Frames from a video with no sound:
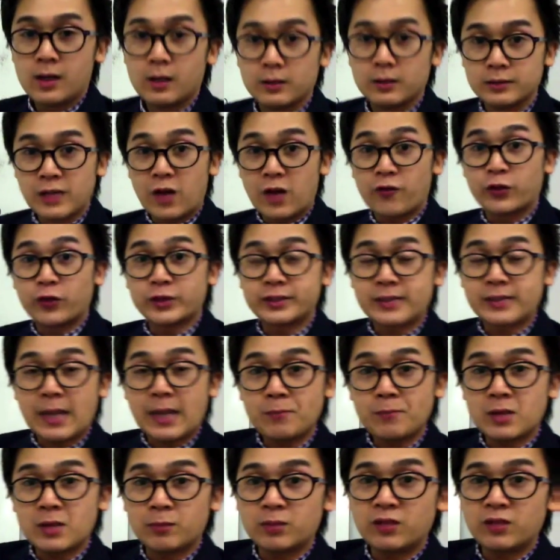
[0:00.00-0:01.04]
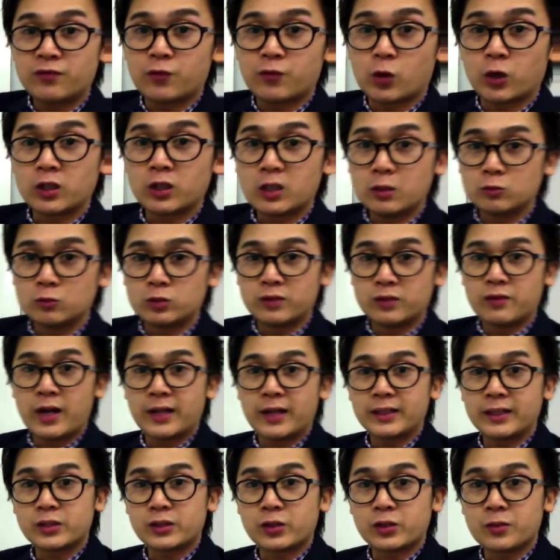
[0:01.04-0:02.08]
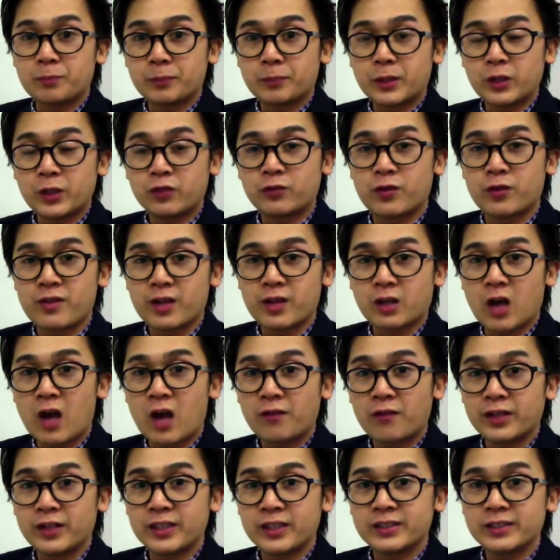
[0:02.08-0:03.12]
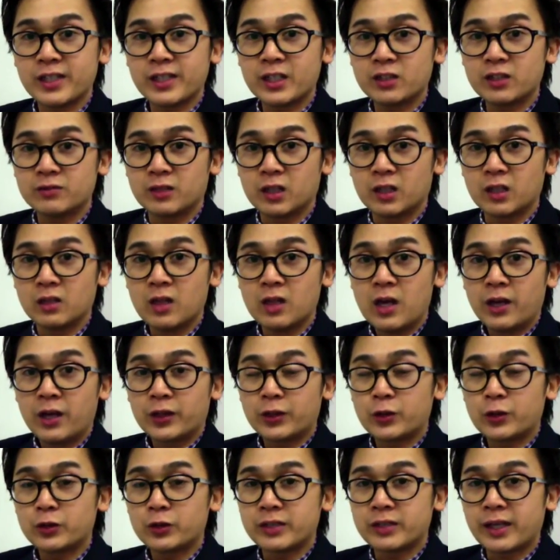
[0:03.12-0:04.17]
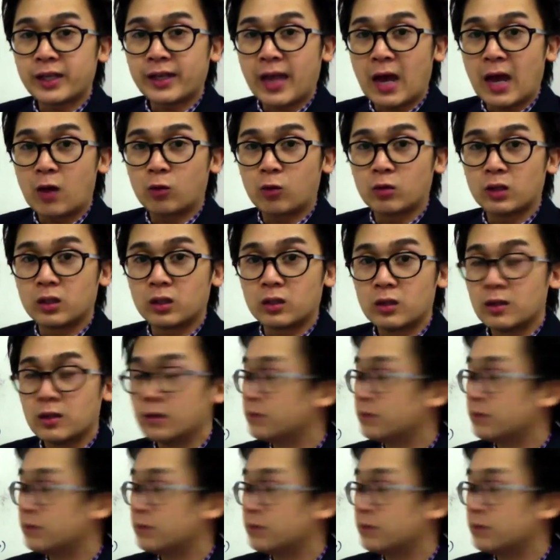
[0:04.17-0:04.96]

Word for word: Now for step number four, we're ready to compute for the confidence interval using our